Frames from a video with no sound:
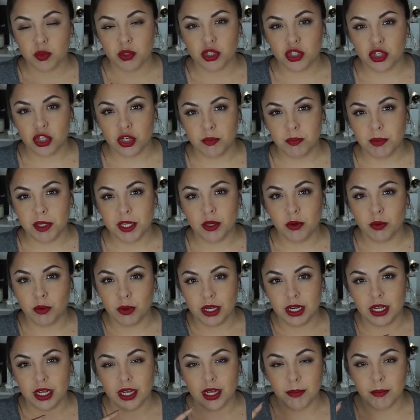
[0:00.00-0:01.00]
which should be
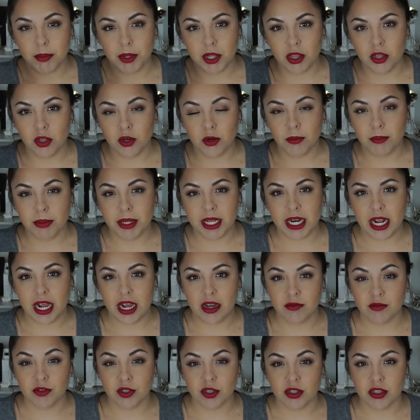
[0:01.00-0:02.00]
going up a little bit
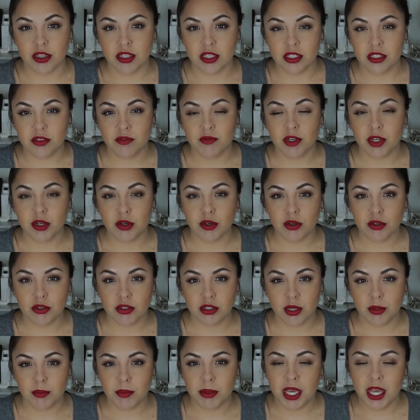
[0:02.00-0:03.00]
after this video
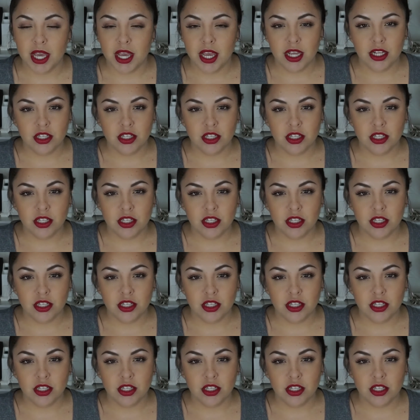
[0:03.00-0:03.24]
goes up.